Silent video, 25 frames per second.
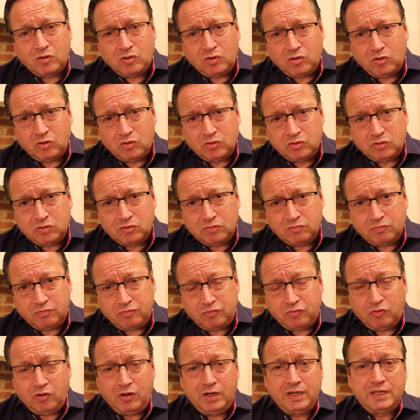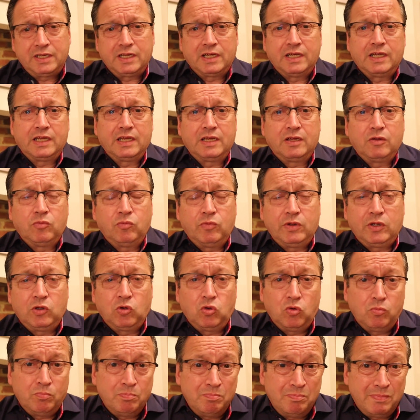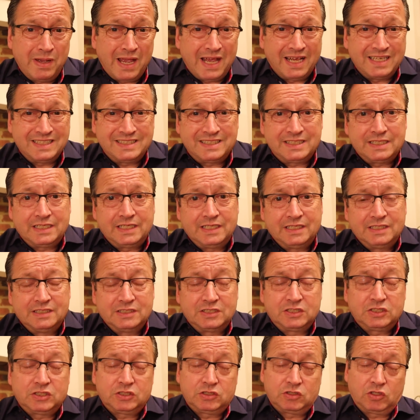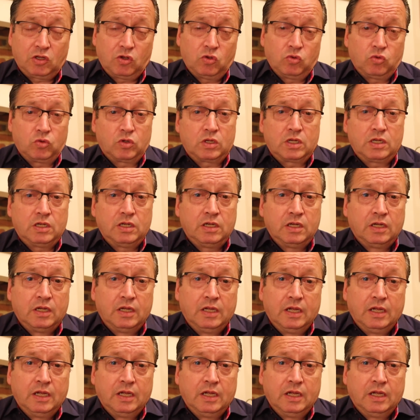on Friday we all met in Stoke